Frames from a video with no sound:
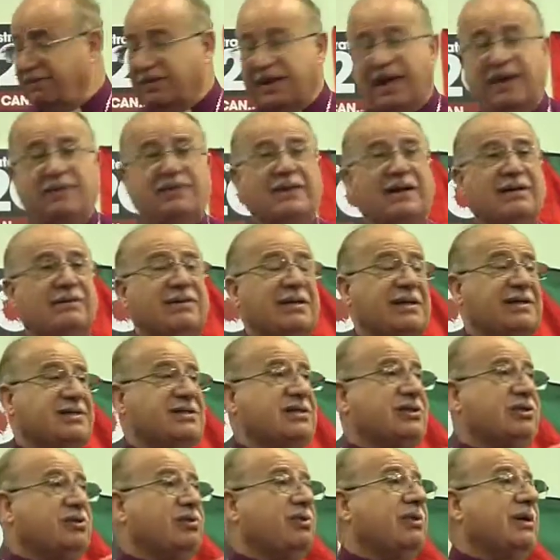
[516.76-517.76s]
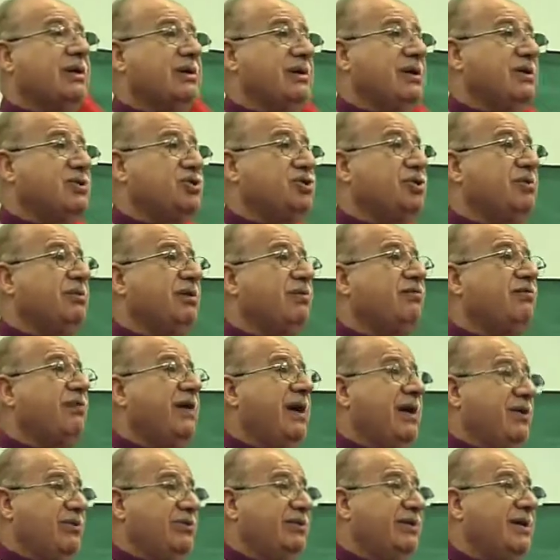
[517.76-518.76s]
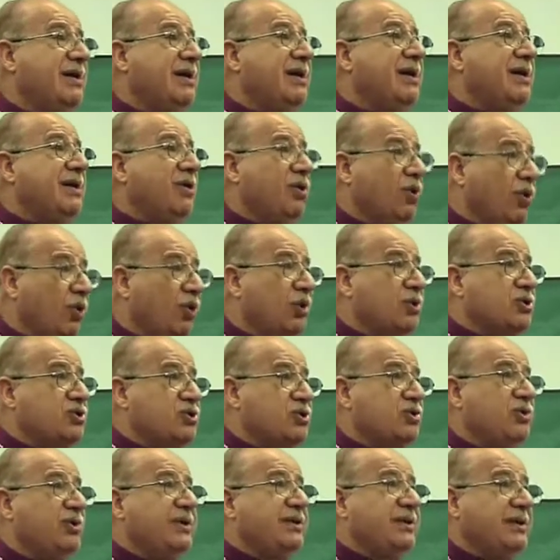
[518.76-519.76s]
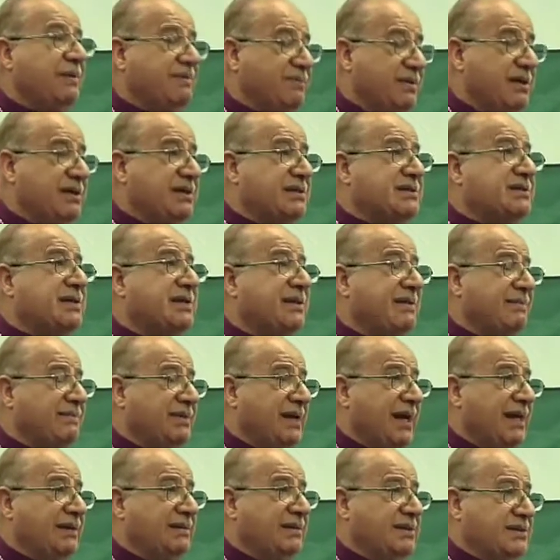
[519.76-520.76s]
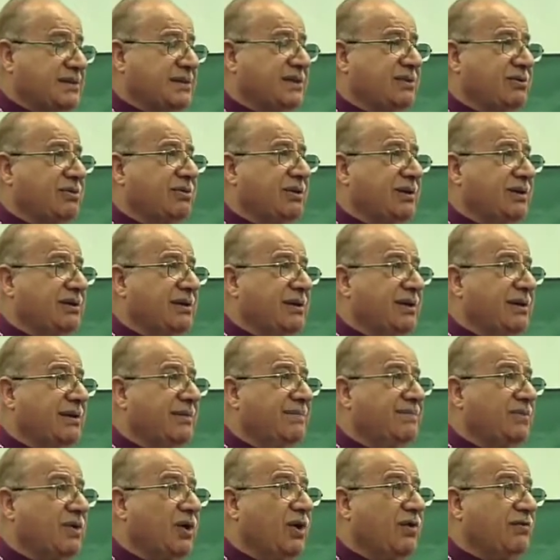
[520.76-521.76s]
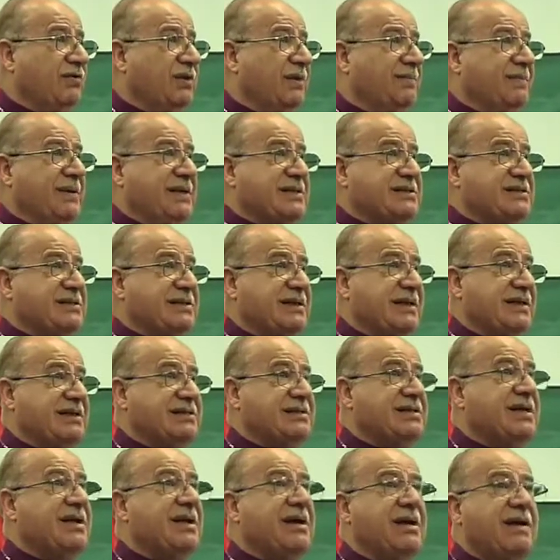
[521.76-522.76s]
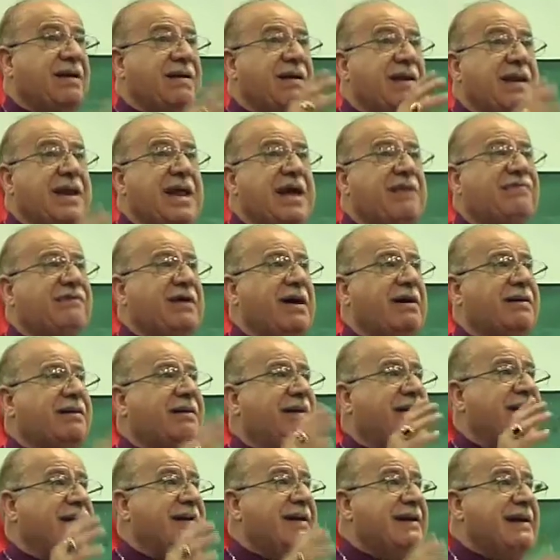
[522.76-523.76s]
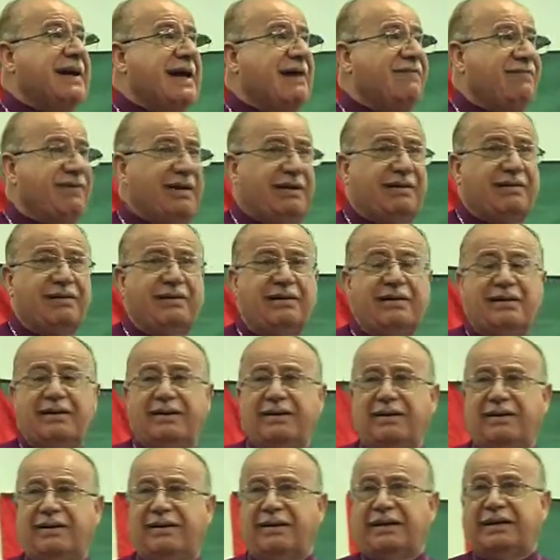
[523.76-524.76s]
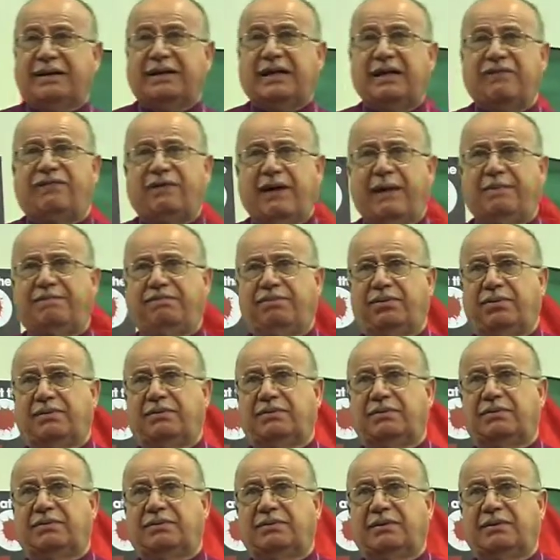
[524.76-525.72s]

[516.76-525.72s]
and that their security is to be found also in the peace and the security of the Palestinians. Never, never give up